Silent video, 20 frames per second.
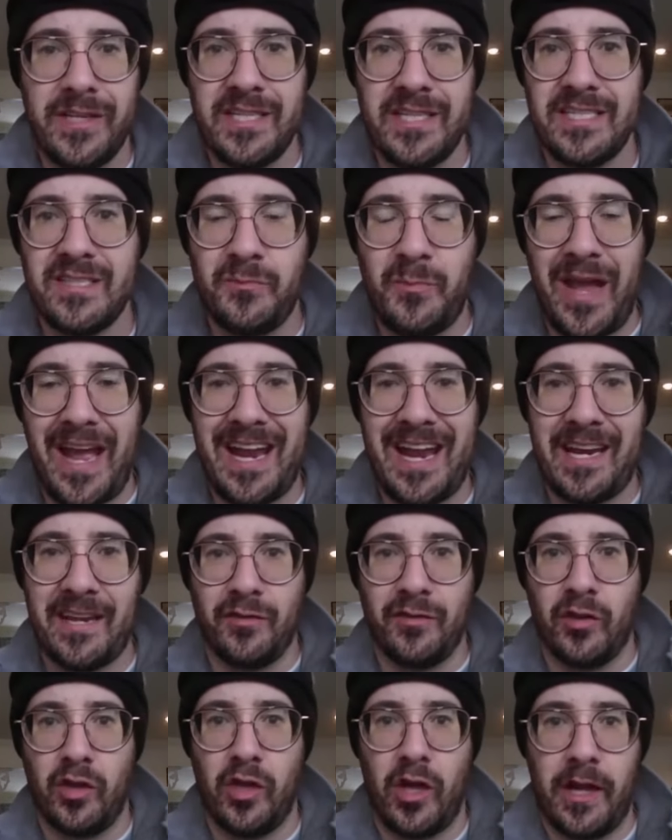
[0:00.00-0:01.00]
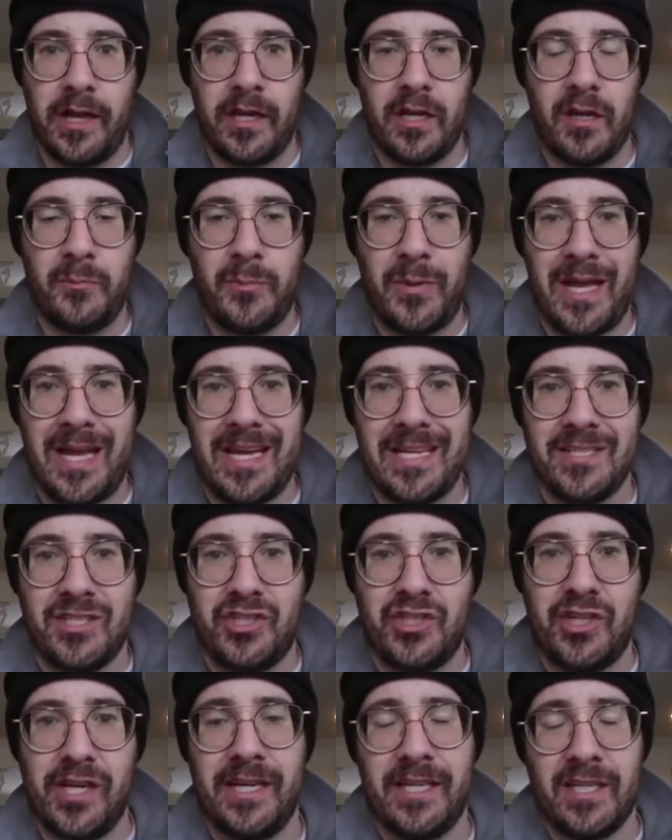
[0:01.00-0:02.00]
is back in the lineup as
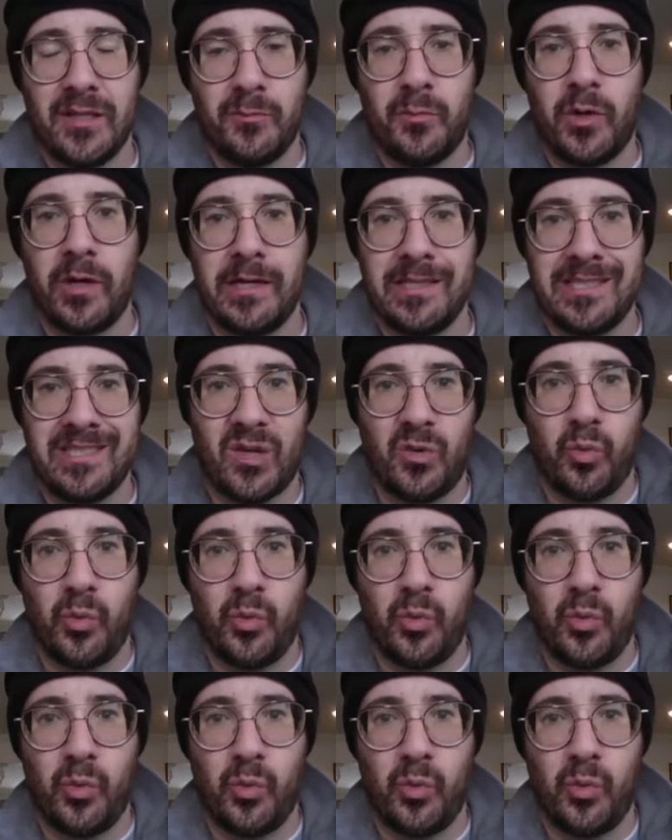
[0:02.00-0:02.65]
Jake DeBrusk